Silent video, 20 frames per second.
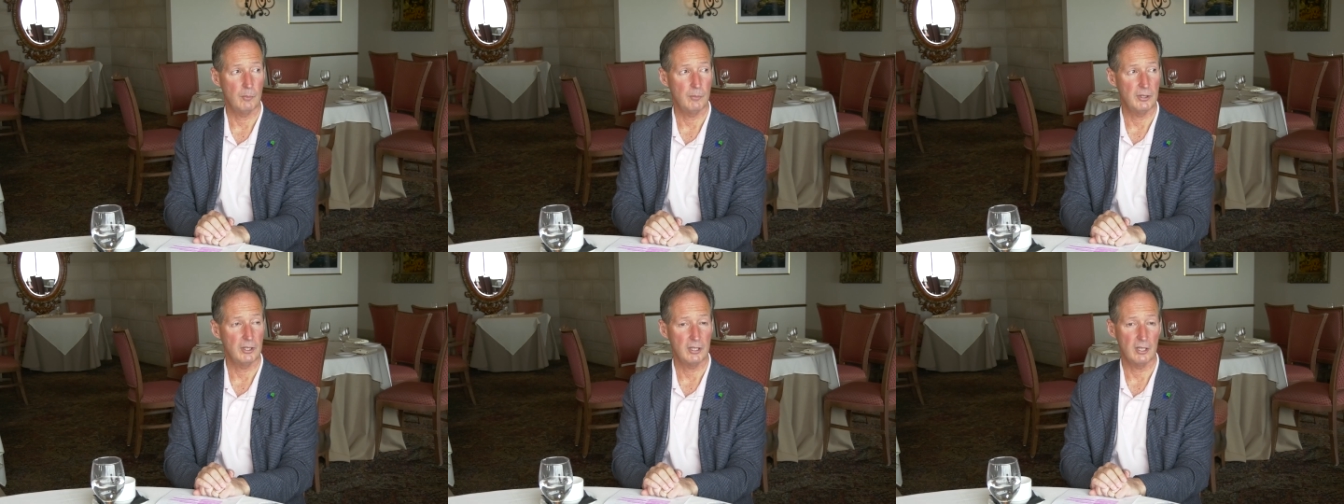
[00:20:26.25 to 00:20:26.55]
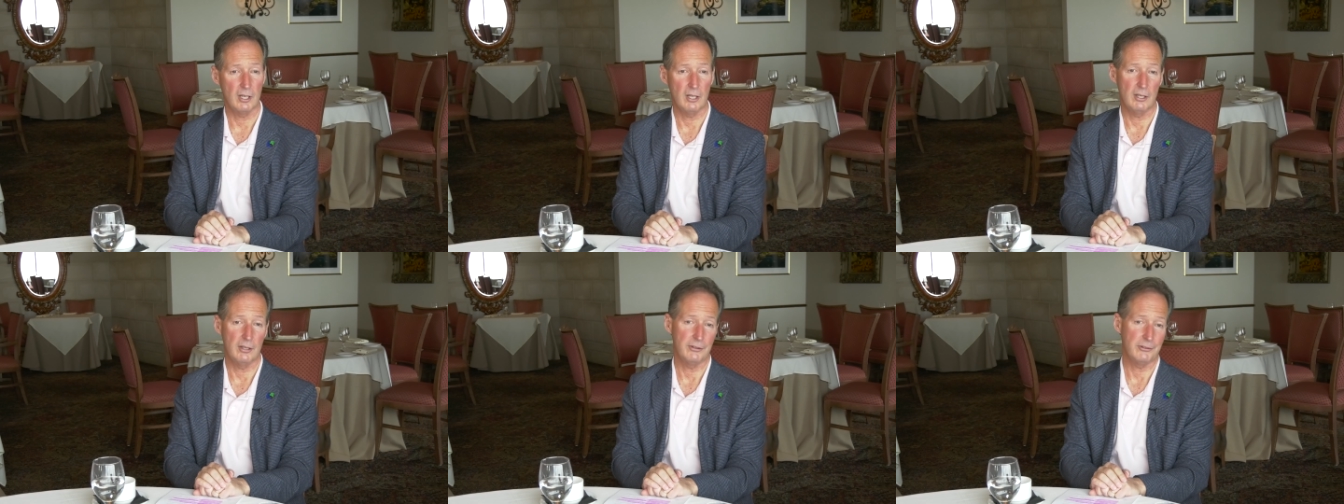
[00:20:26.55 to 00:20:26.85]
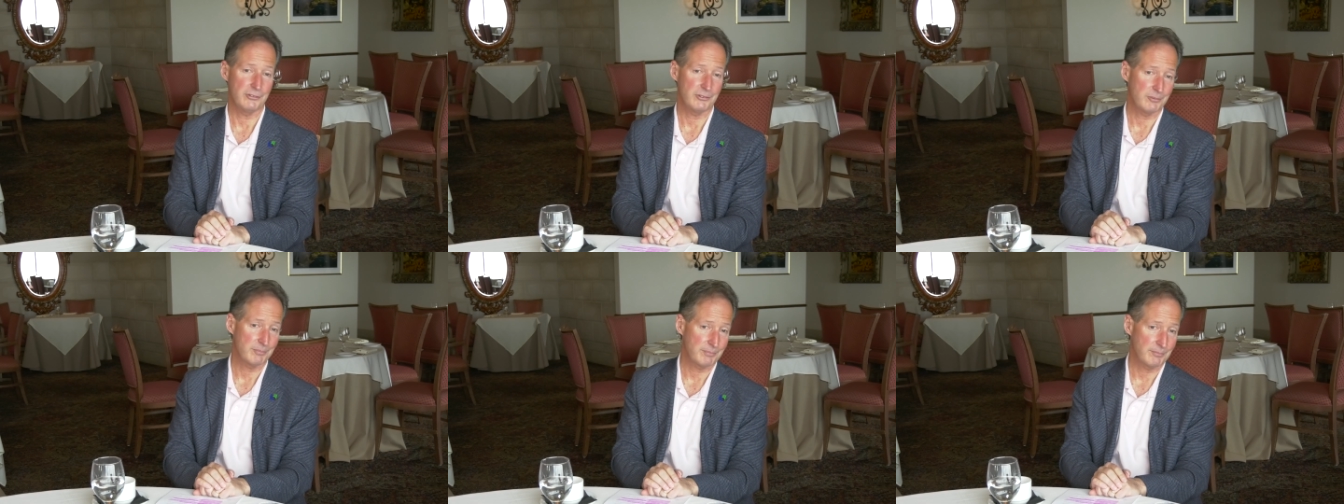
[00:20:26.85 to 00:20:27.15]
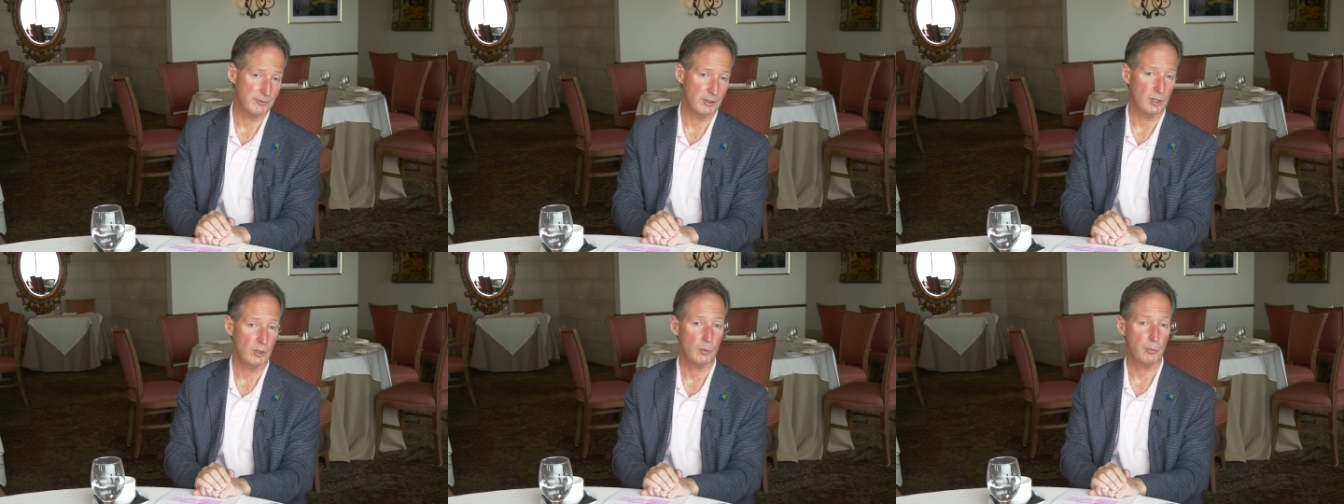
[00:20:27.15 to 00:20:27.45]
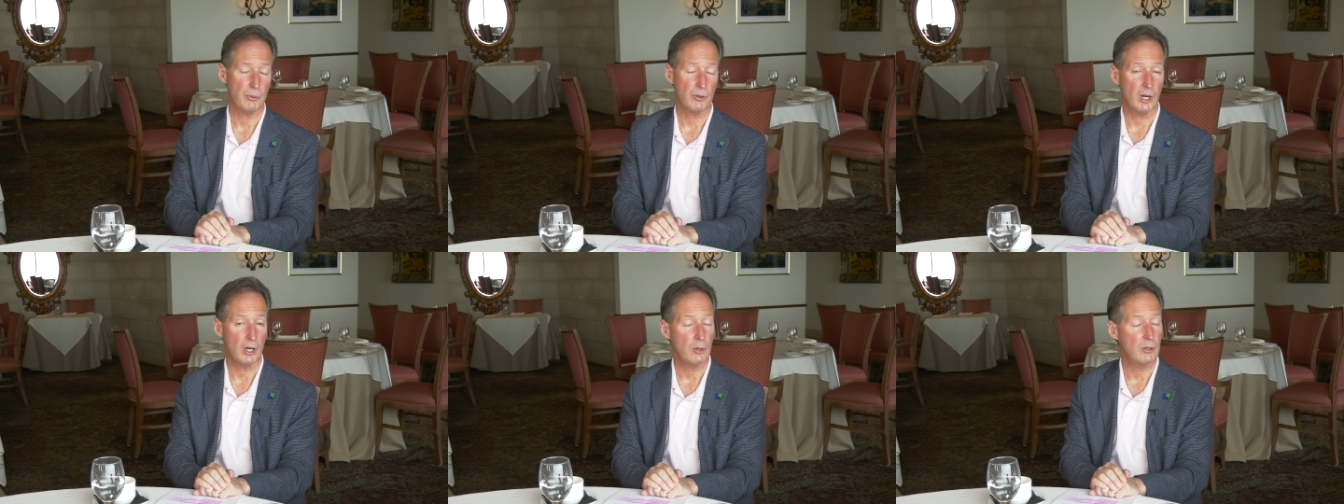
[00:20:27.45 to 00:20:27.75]
because you know
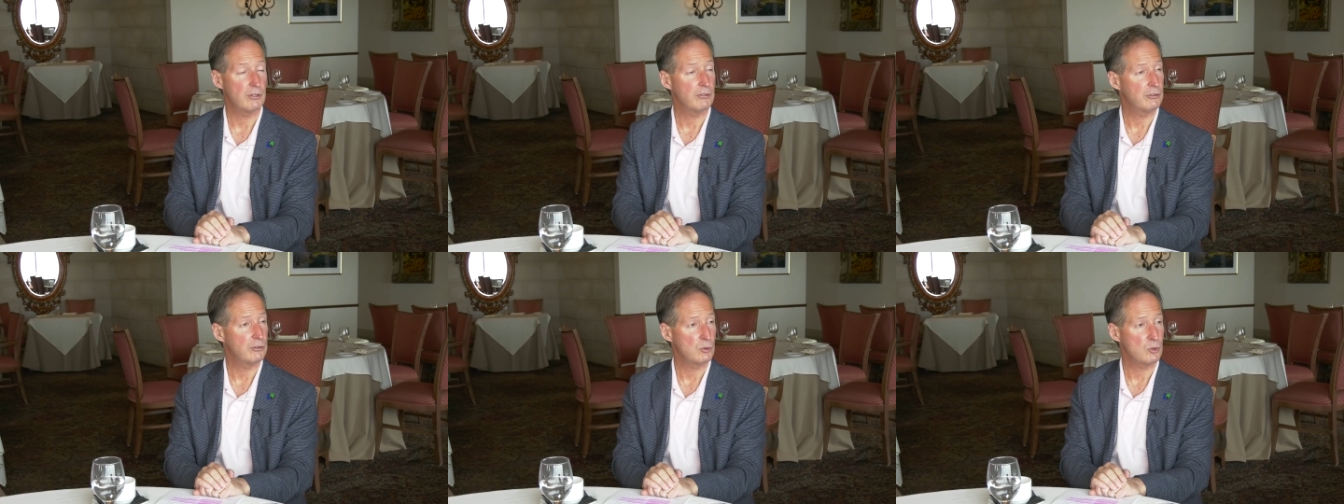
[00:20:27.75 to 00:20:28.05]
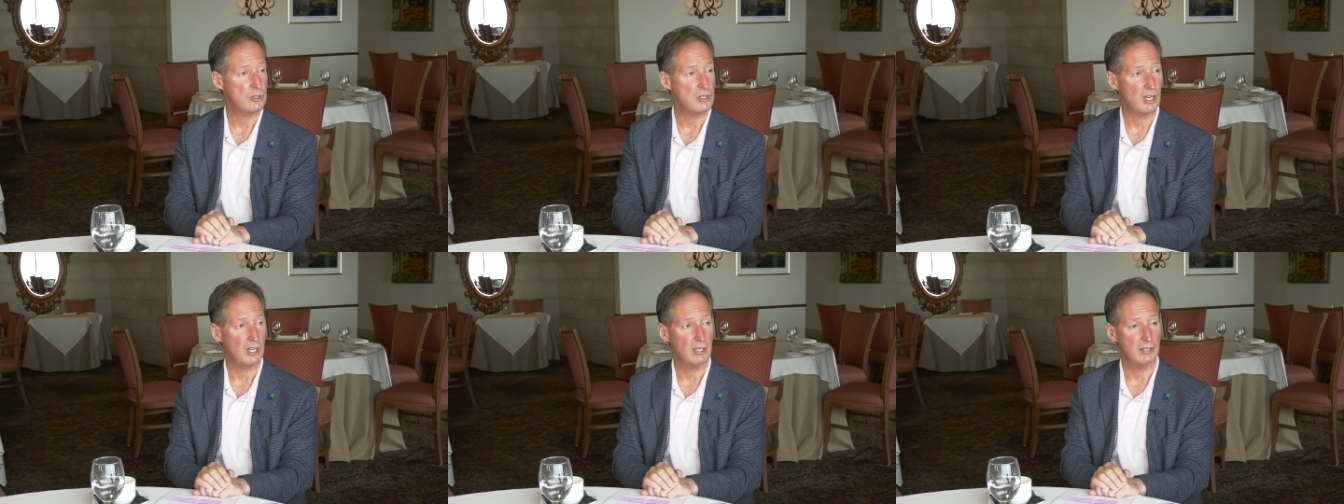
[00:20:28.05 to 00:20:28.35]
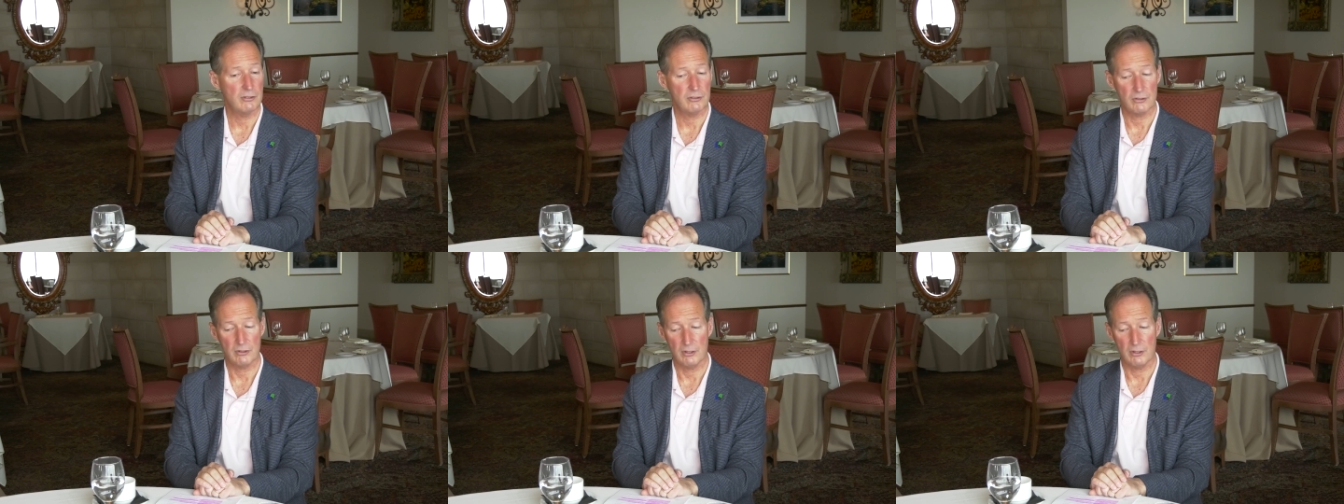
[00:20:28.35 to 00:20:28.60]
priorities do change,